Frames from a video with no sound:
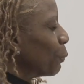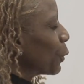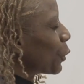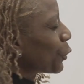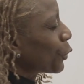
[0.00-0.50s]
she
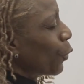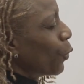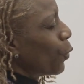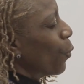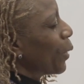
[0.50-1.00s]
was
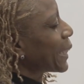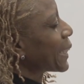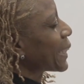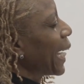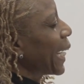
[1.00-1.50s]
so
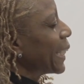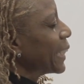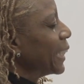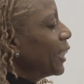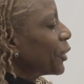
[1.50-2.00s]

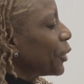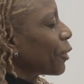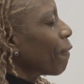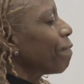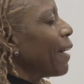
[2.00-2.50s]
excited she
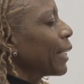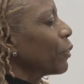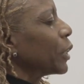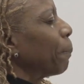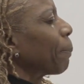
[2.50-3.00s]
could
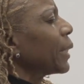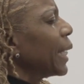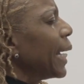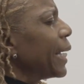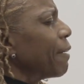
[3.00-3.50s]
finally
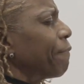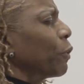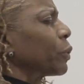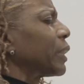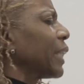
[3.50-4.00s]
play and
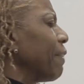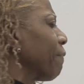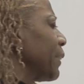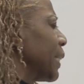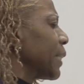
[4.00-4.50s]
feel
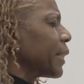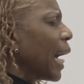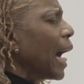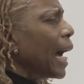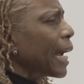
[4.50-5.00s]
safely
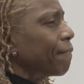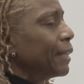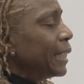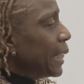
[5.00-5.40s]
alive.